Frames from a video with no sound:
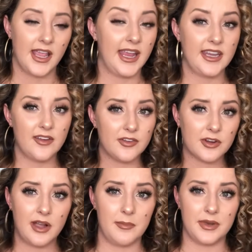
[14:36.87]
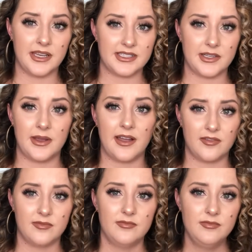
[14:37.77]
any of your companies that you have
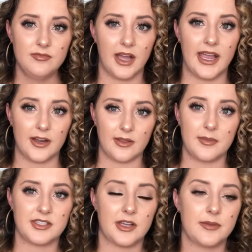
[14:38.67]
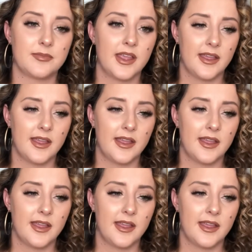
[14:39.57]
higher limits on,